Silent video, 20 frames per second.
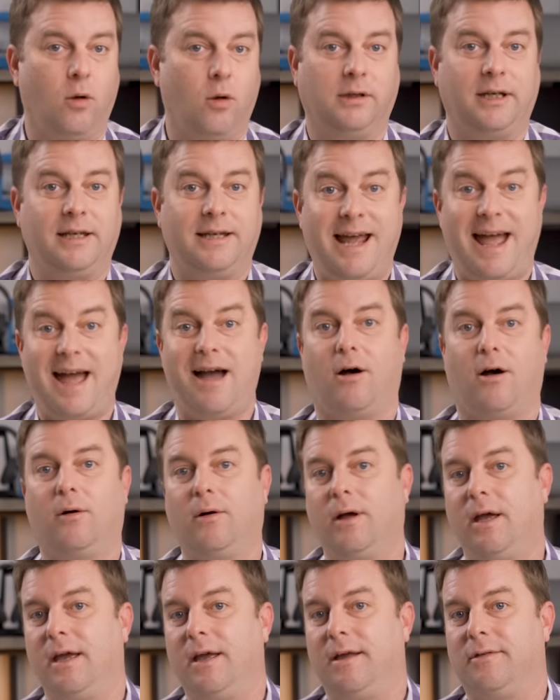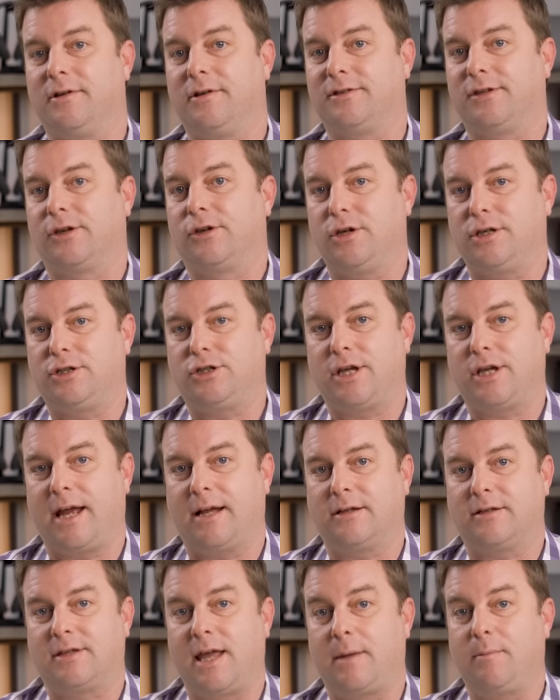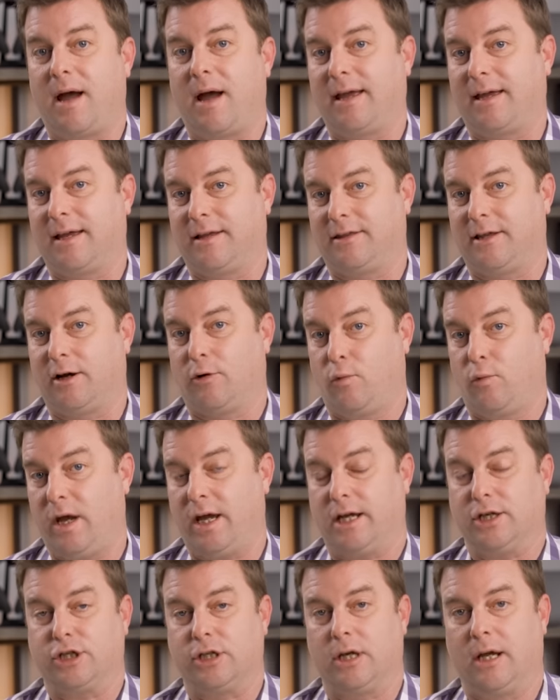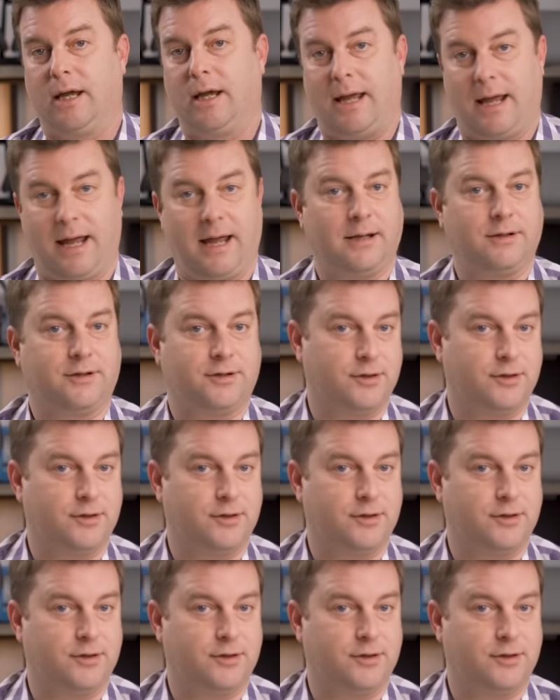only now there's a good chance they might get their wish, and